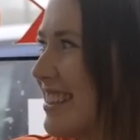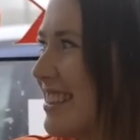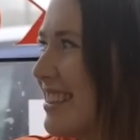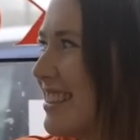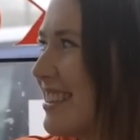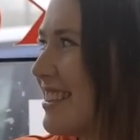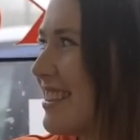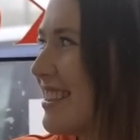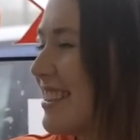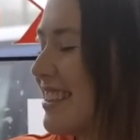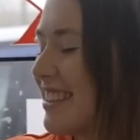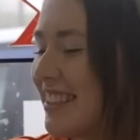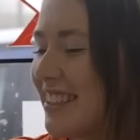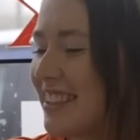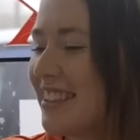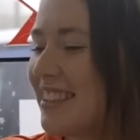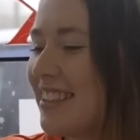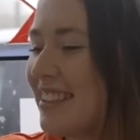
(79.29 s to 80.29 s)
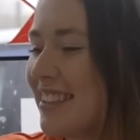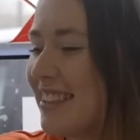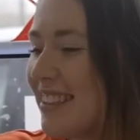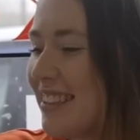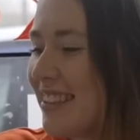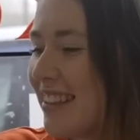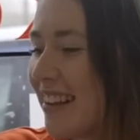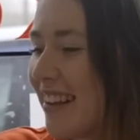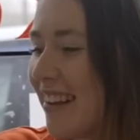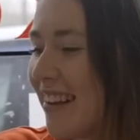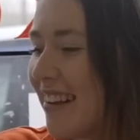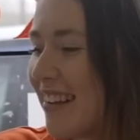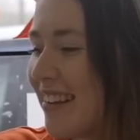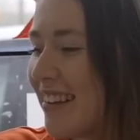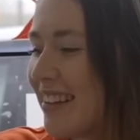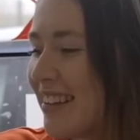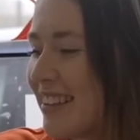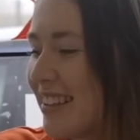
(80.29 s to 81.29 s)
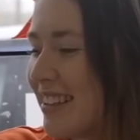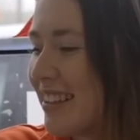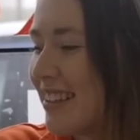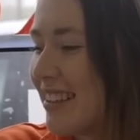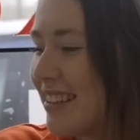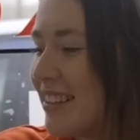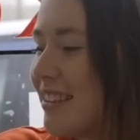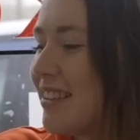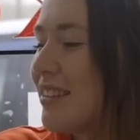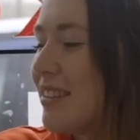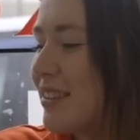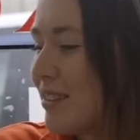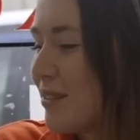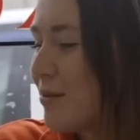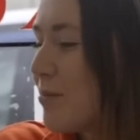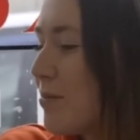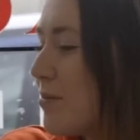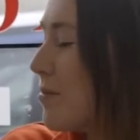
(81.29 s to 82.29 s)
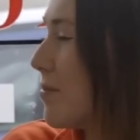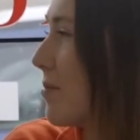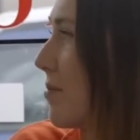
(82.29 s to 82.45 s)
(silent)